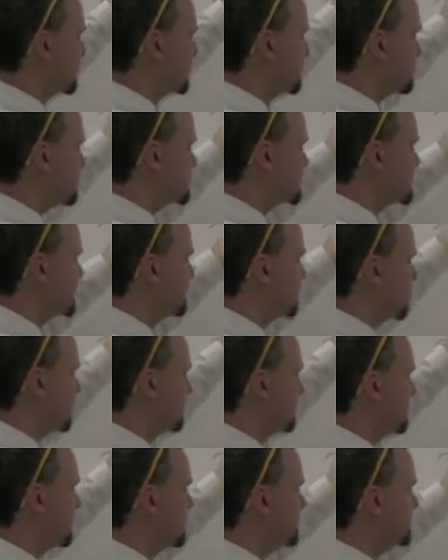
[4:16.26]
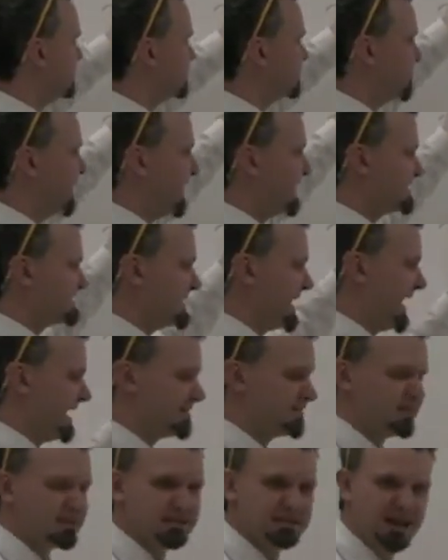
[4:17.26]
look similar, but they're not
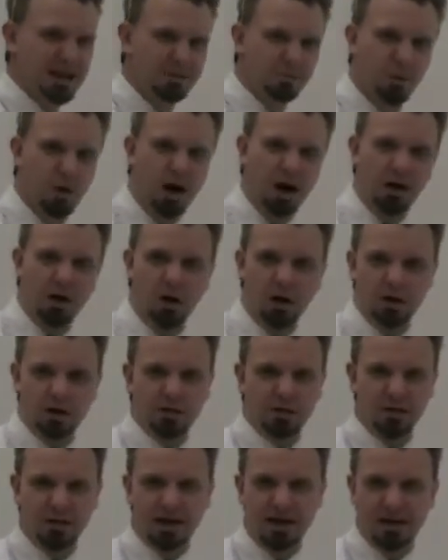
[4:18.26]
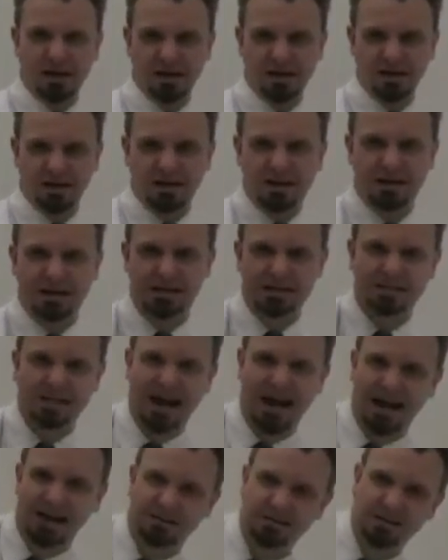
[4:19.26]
exactly the same. Why aren't they
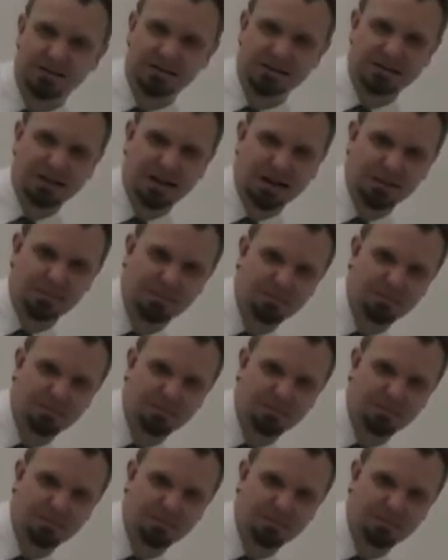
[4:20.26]
exactly the same?